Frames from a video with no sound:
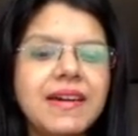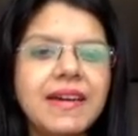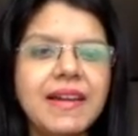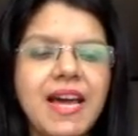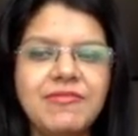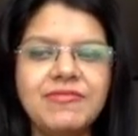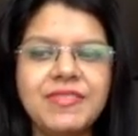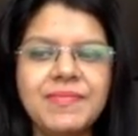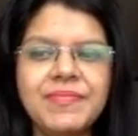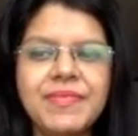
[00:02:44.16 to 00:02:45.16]
graph.
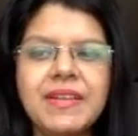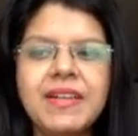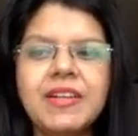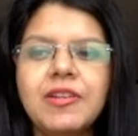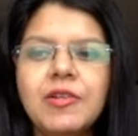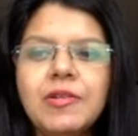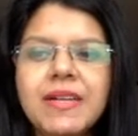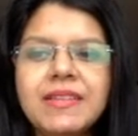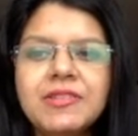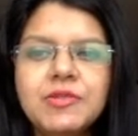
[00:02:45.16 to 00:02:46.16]
Now look
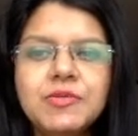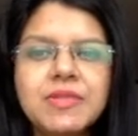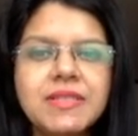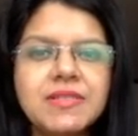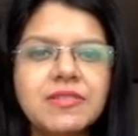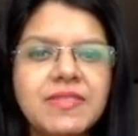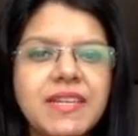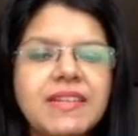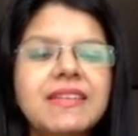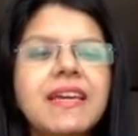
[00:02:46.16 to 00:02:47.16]
at the 2 sets of
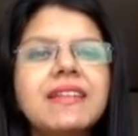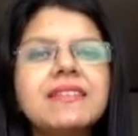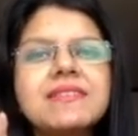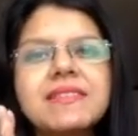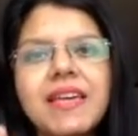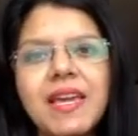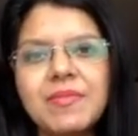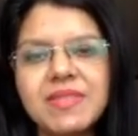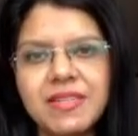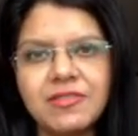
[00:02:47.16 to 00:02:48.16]
data. They are the same
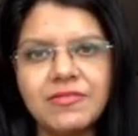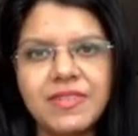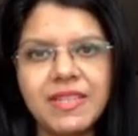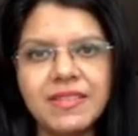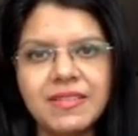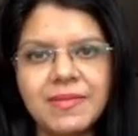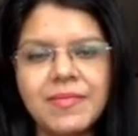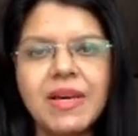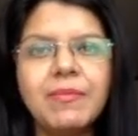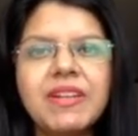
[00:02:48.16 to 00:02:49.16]
set of data,
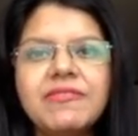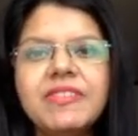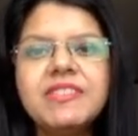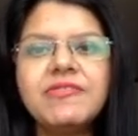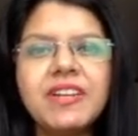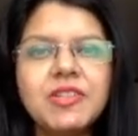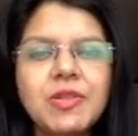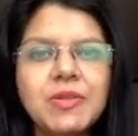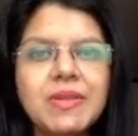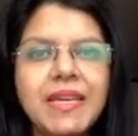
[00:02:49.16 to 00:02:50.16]
but which one do
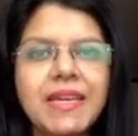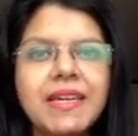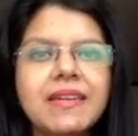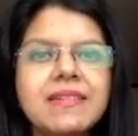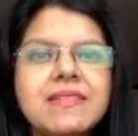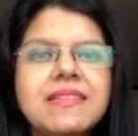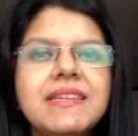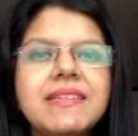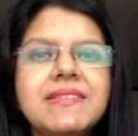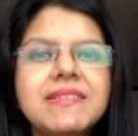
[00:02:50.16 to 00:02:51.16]
you think is
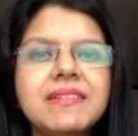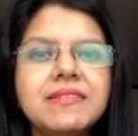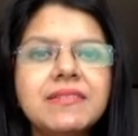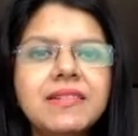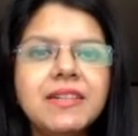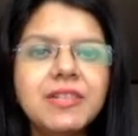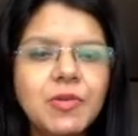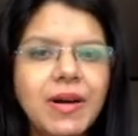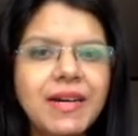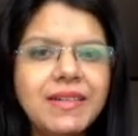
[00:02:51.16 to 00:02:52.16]
easier to
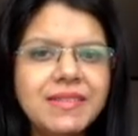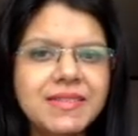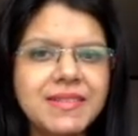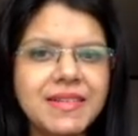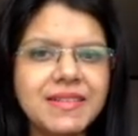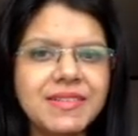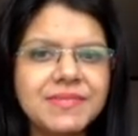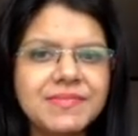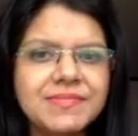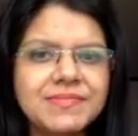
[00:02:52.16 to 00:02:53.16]
understand?
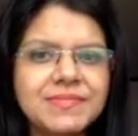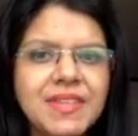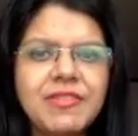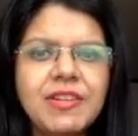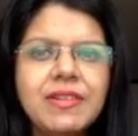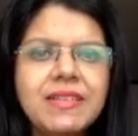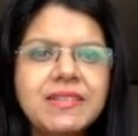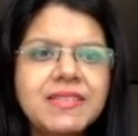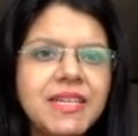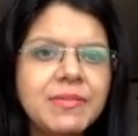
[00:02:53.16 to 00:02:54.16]
If you look at the
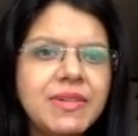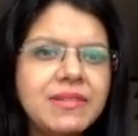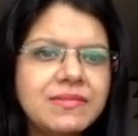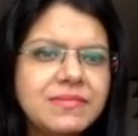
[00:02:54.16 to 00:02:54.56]
table,